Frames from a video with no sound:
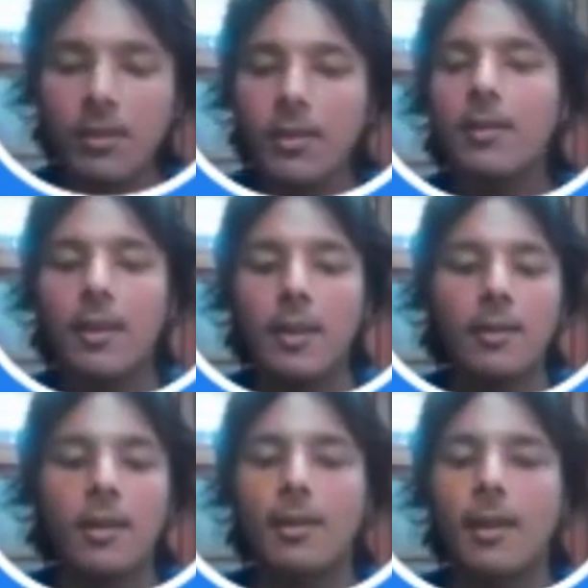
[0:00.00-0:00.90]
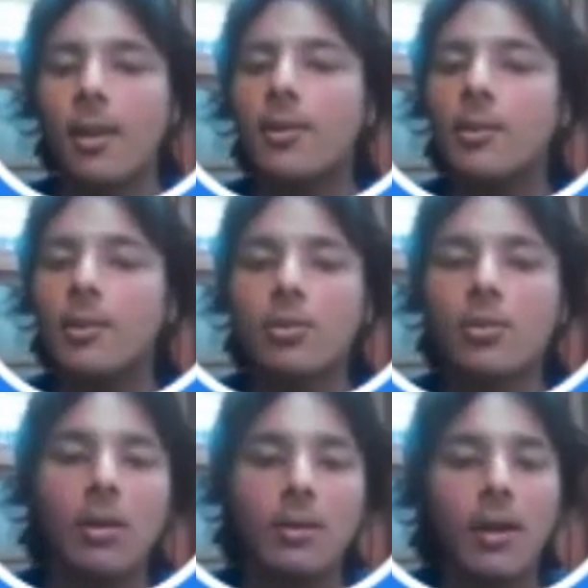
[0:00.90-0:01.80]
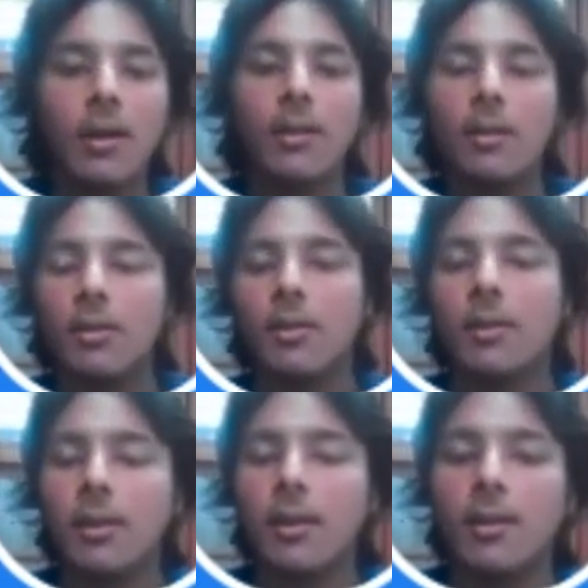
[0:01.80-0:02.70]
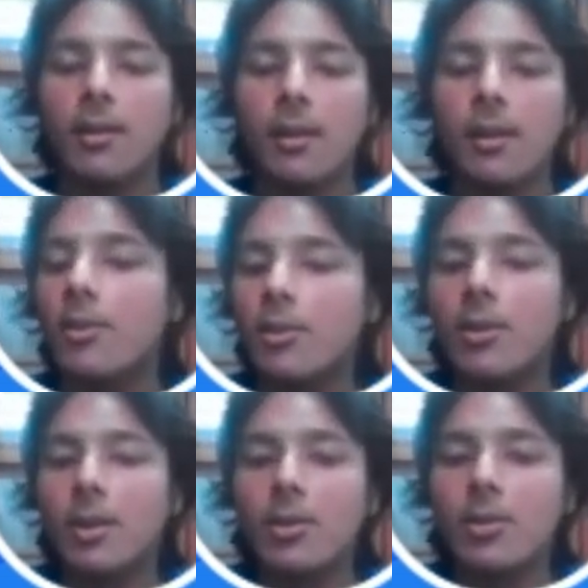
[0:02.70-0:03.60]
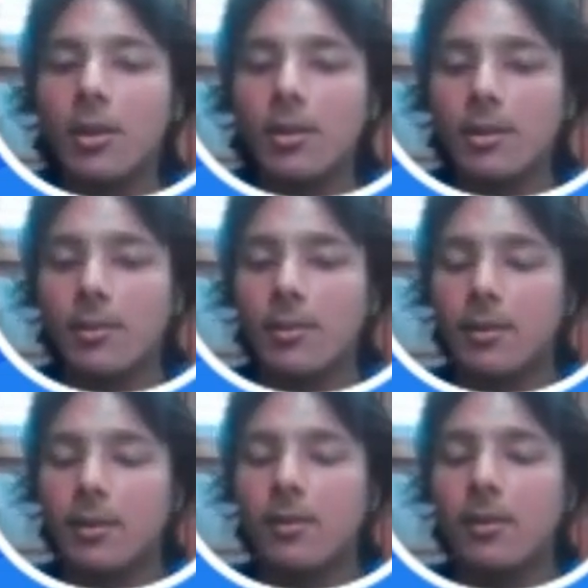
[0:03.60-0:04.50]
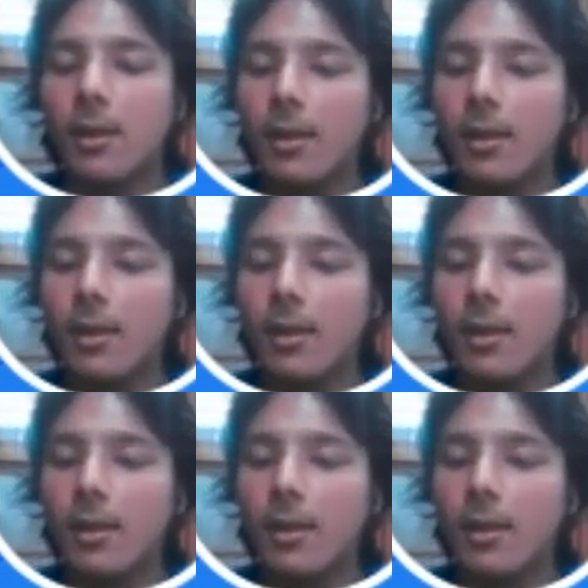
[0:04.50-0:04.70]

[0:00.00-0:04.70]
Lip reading: It allows you to it allows you to reduce context switching and